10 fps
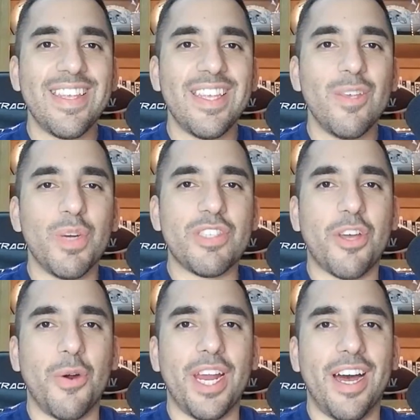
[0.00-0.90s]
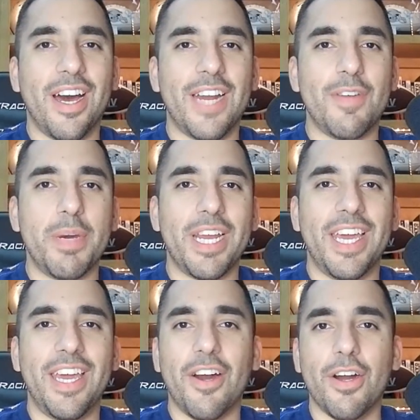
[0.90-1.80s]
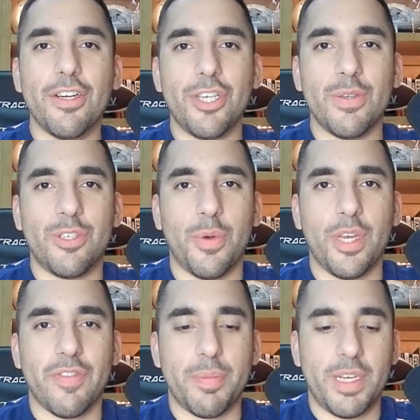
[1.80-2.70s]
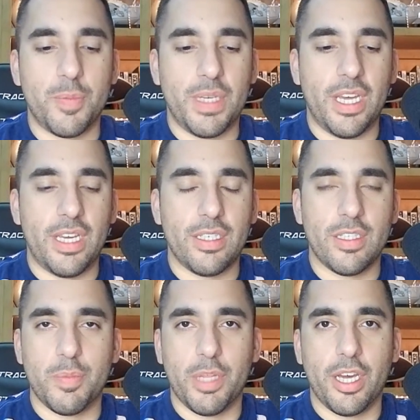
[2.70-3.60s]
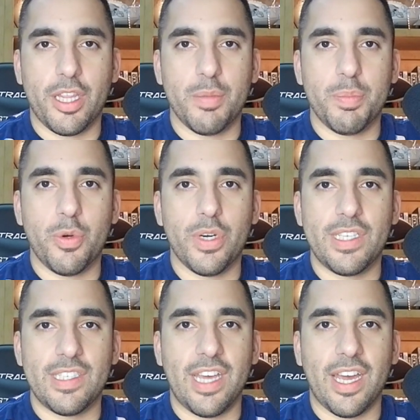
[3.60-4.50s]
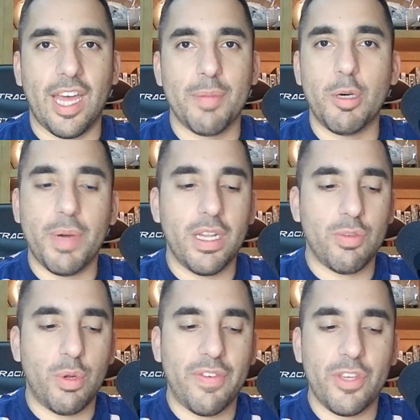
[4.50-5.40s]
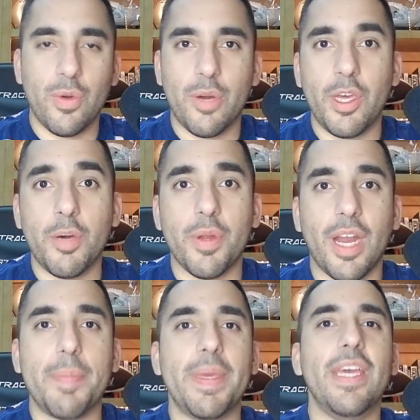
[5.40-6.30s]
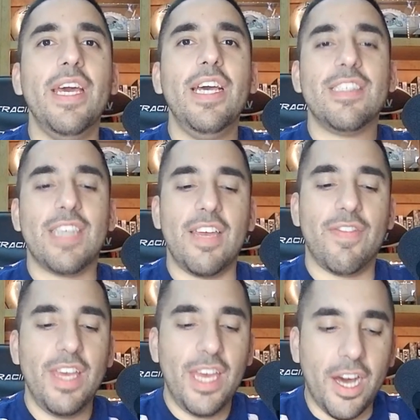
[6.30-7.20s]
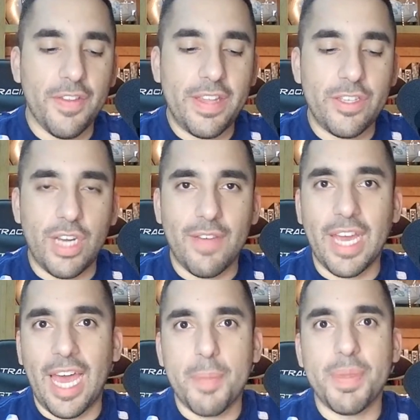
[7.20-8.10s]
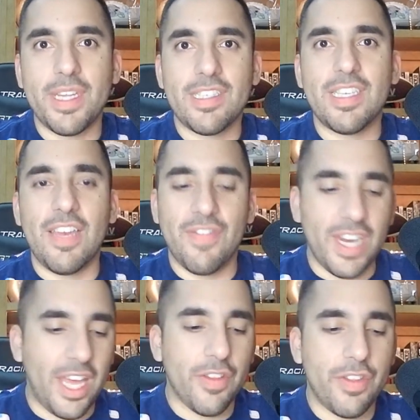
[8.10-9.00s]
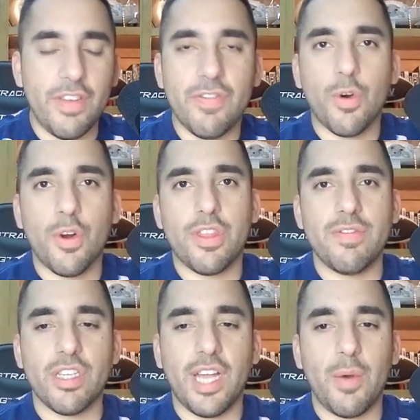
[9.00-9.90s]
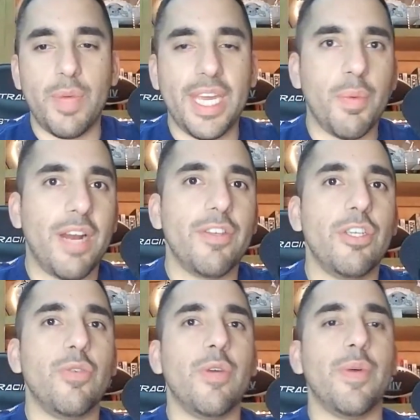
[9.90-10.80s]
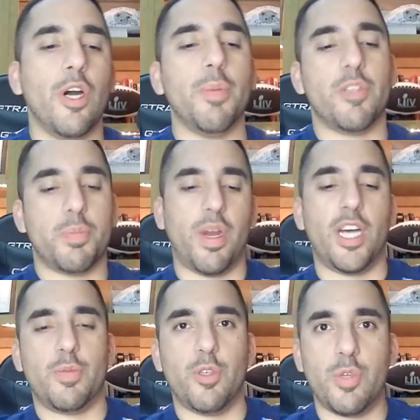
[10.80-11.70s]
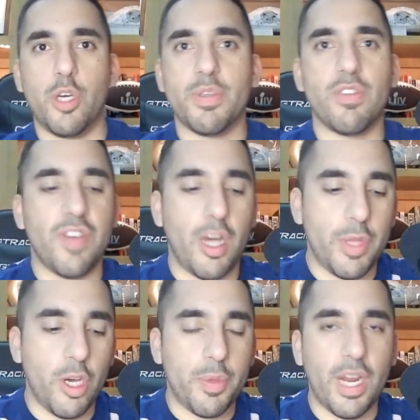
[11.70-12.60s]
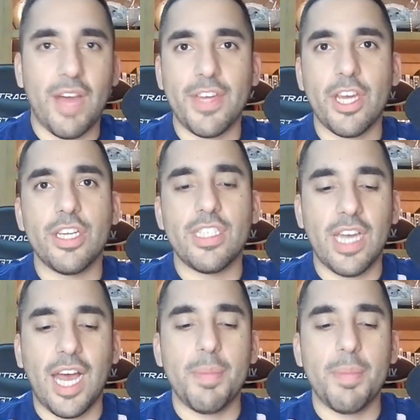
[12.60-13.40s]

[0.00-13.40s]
What's going on, everybody? RJ Ochoa here from SB Nation's blogging theboys.com. Hope all is well wherever you are. We hope you're happy, safe, healthy, and that you're having a happy and safe and healthy 4th of July week. And whatever you're doing, we hope it's prosperous. We hope it's fun. We hope you're having a good time.